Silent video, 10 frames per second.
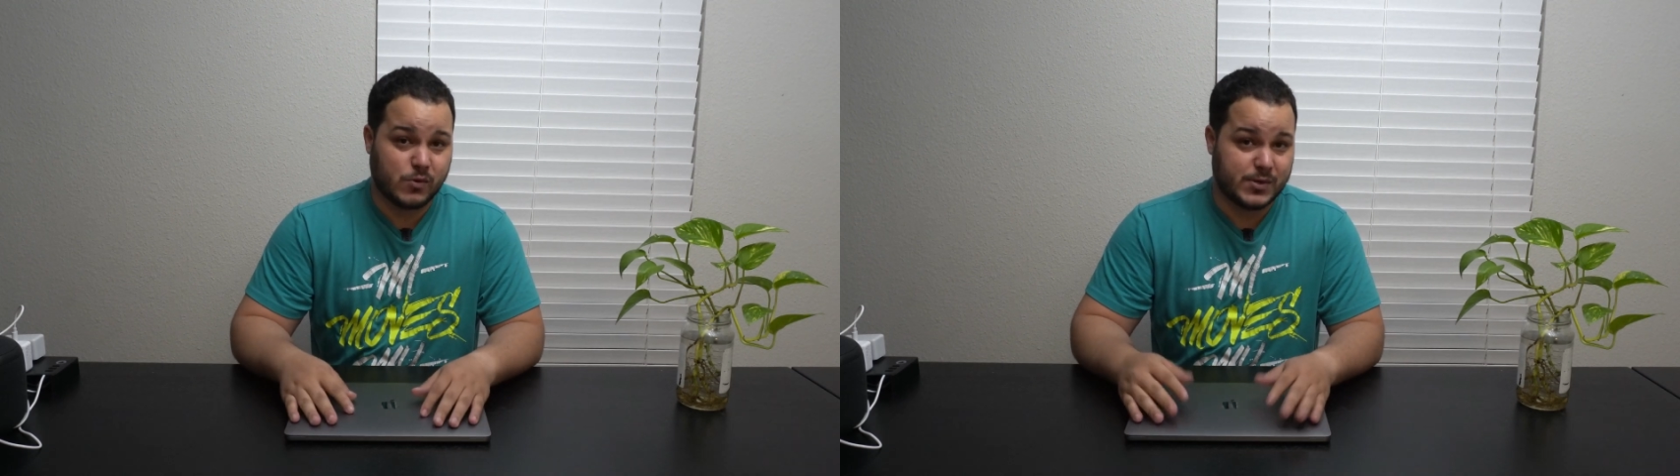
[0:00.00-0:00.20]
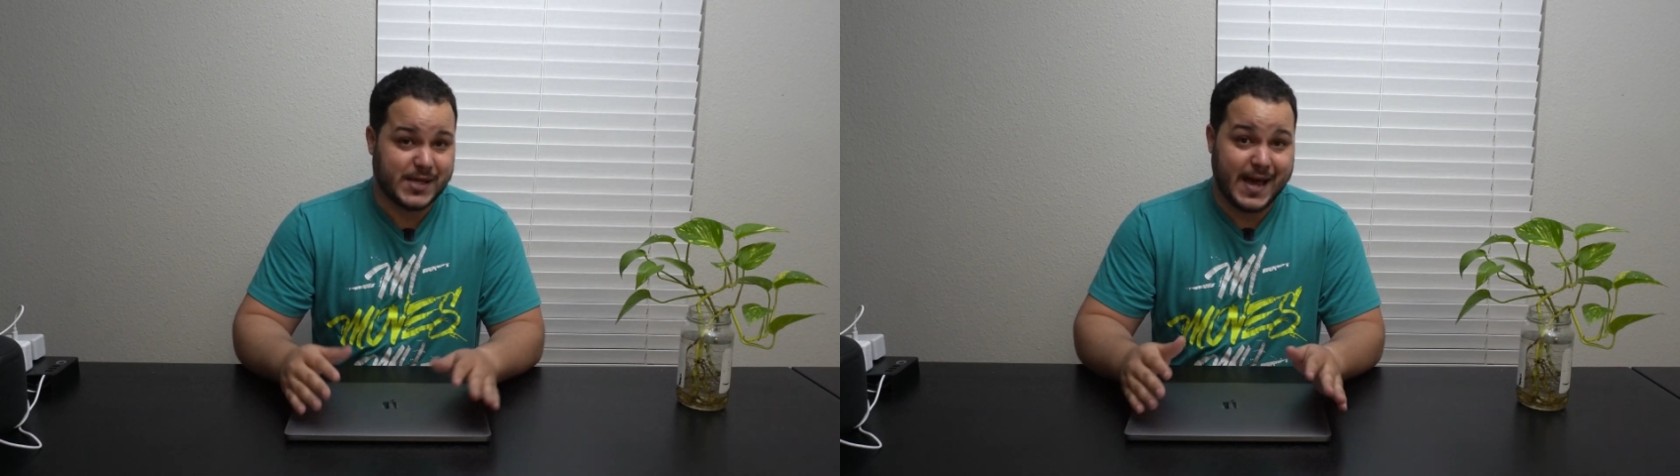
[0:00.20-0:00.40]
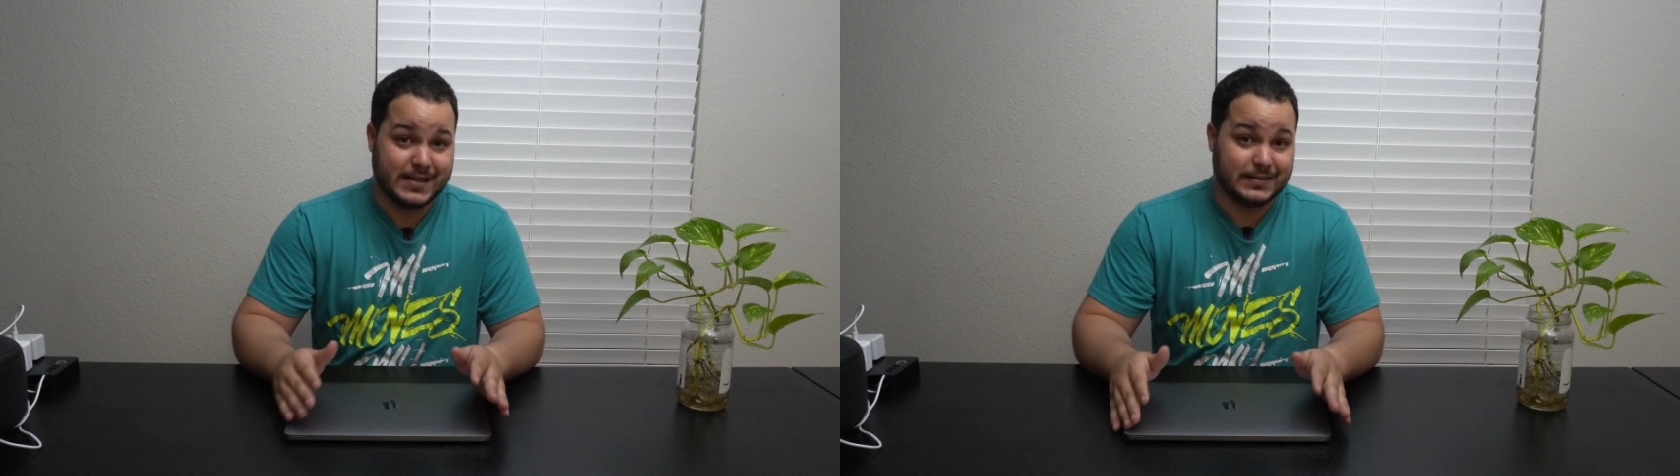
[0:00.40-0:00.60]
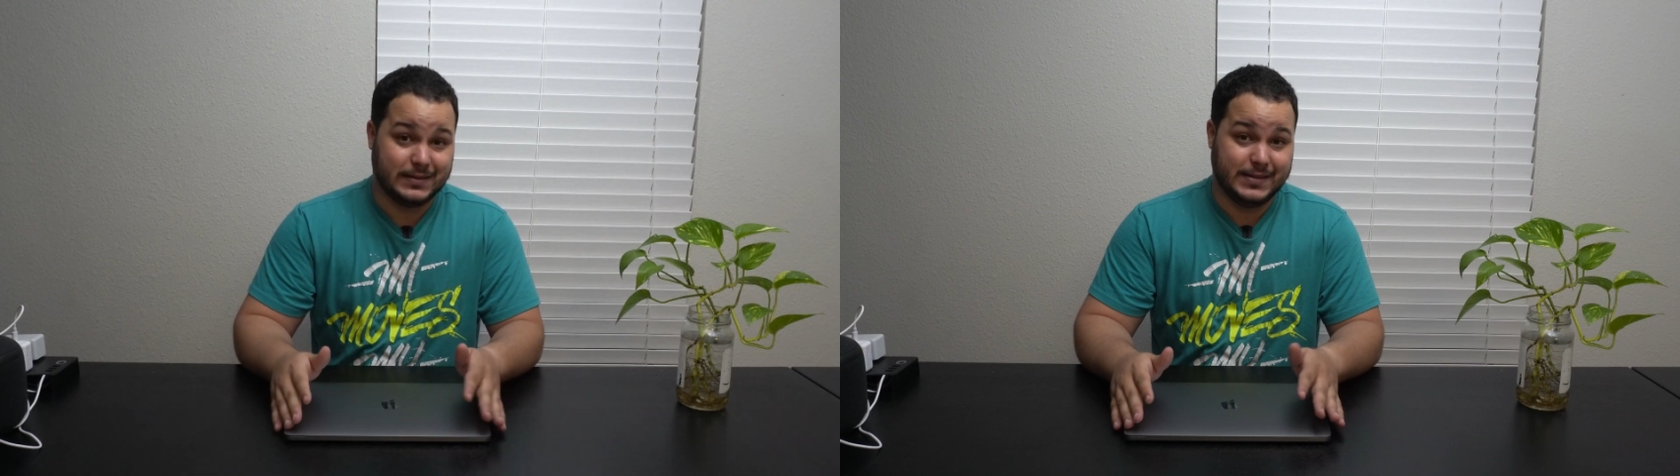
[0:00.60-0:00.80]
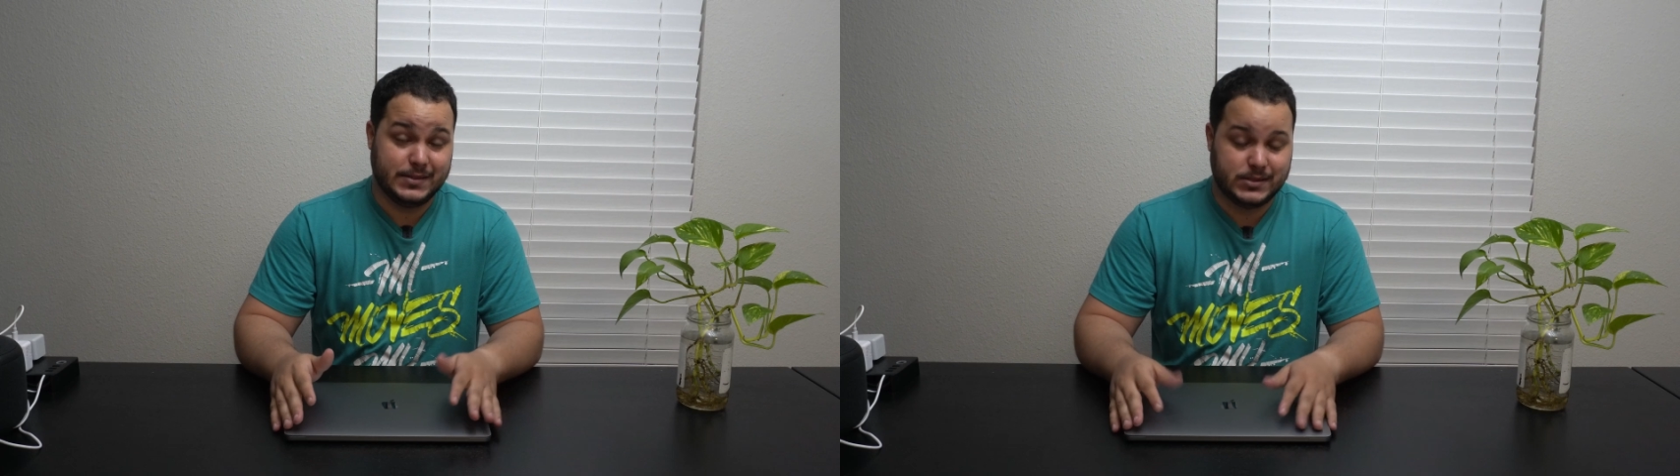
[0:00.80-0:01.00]
cores at
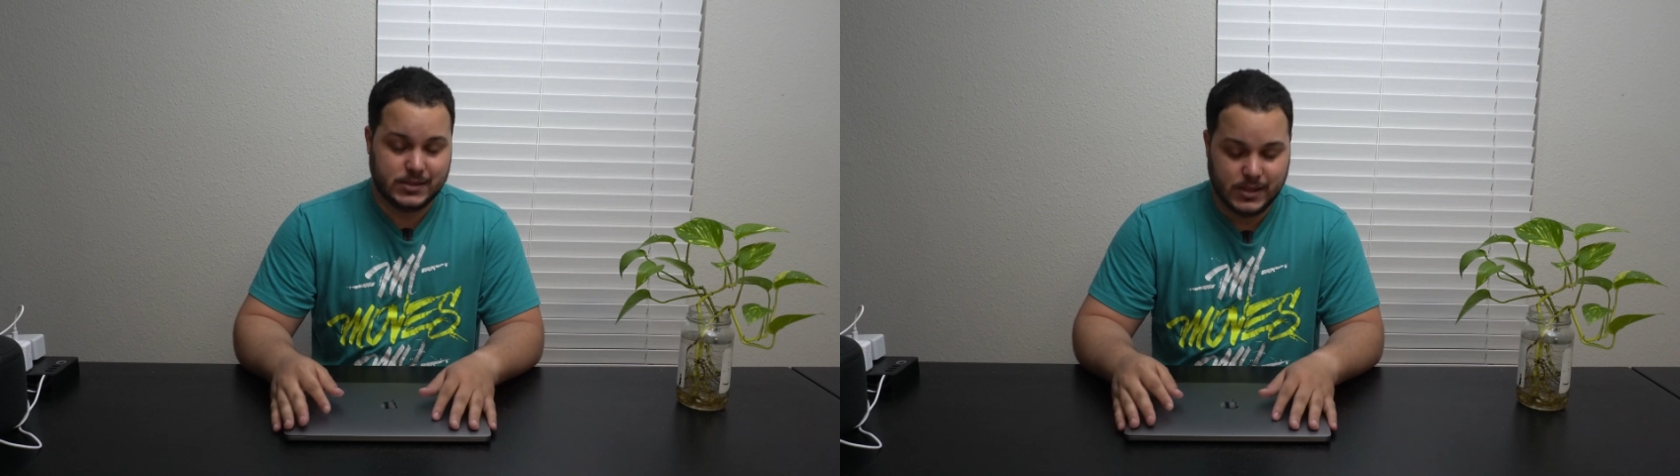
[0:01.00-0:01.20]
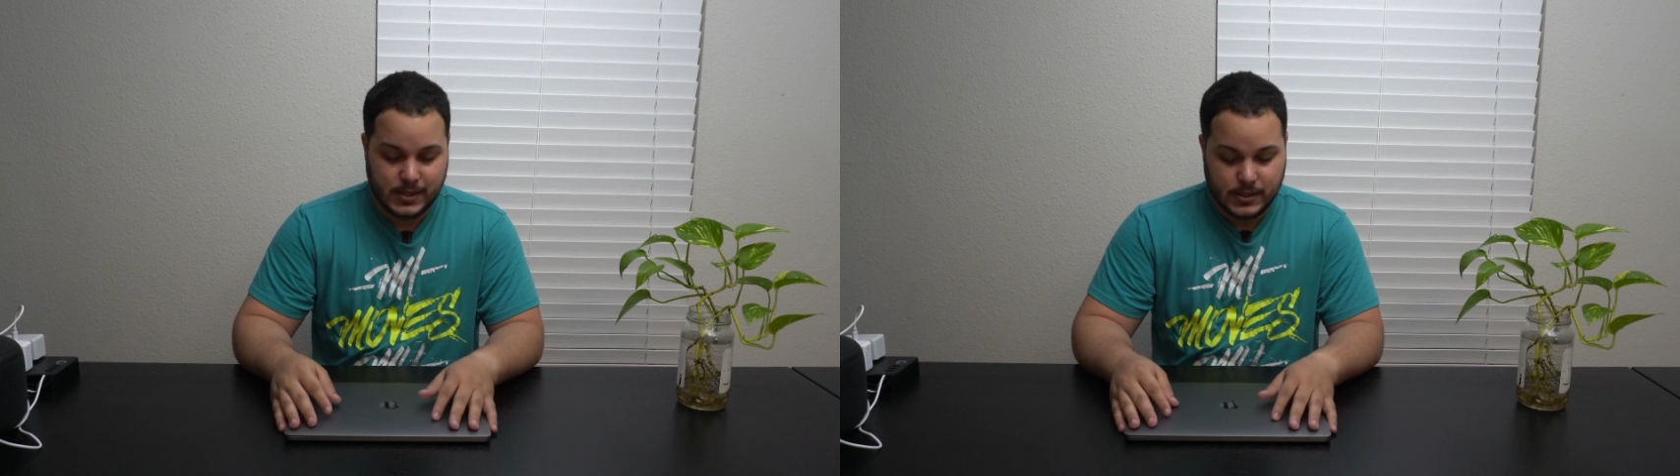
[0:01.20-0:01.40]
least.